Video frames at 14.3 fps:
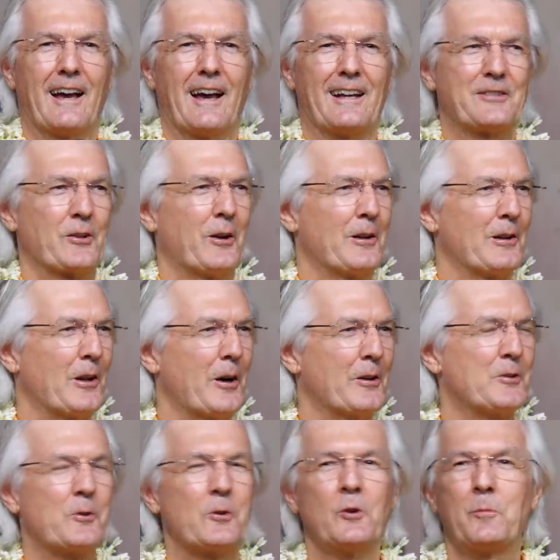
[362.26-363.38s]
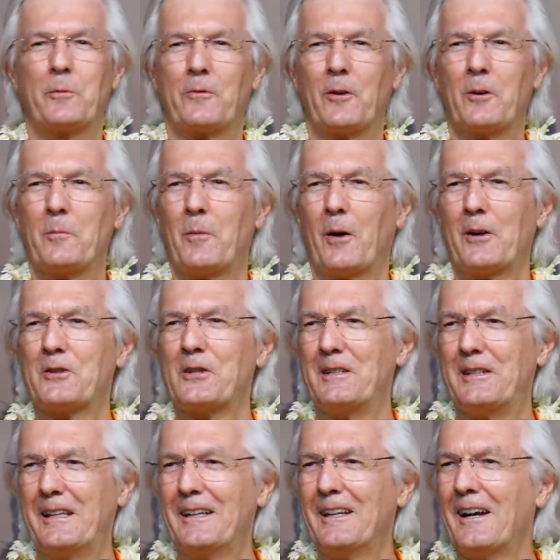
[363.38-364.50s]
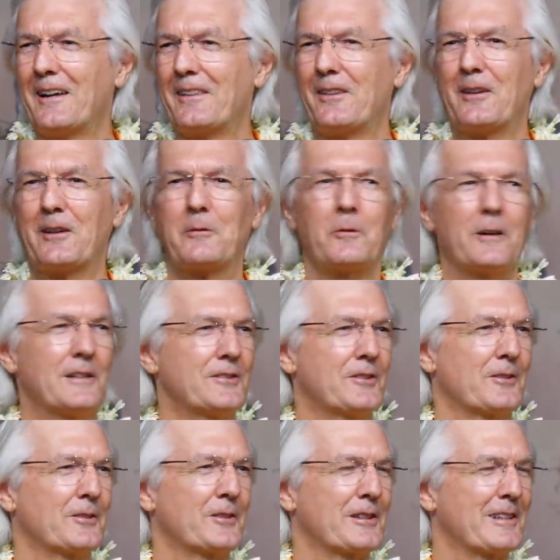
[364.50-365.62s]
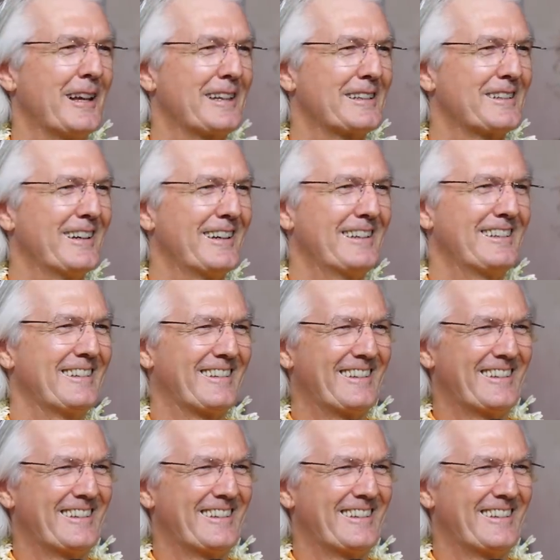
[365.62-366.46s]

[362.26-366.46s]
I saw a large group from Argentina, I think it was, just last night.